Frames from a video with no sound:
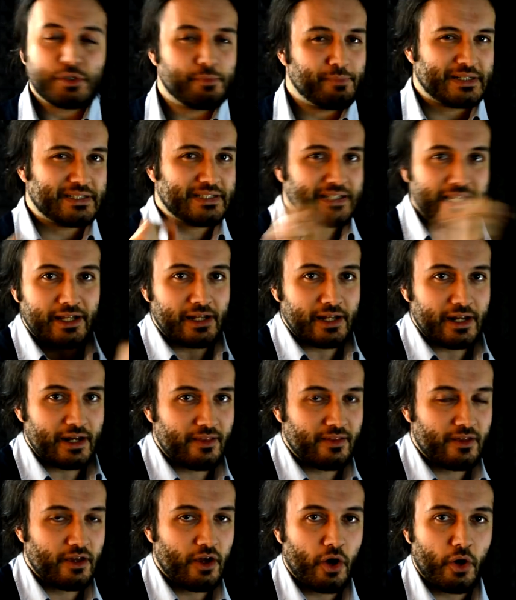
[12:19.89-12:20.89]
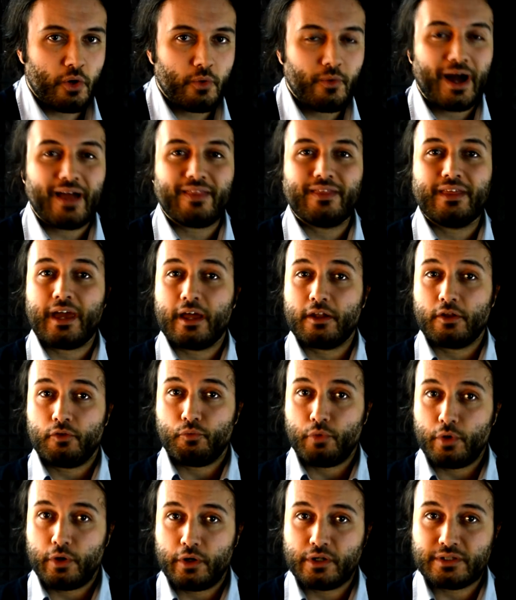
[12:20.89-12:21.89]
particularly the O at the end
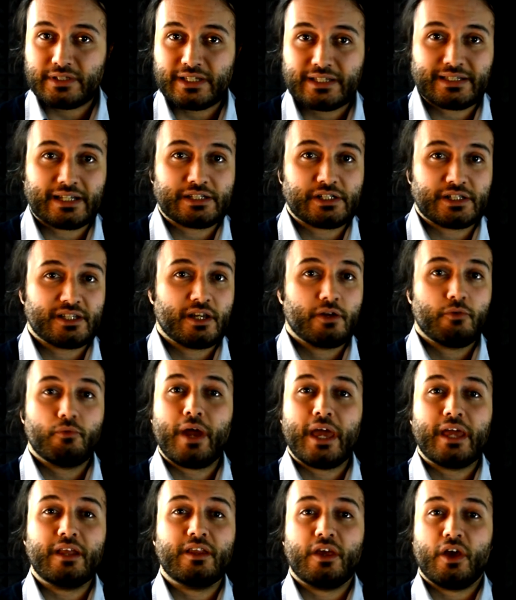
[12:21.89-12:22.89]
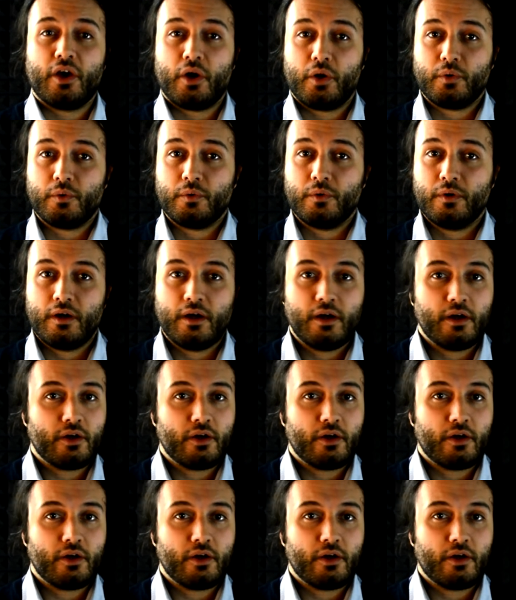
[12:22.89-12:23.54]
of words, such as radio,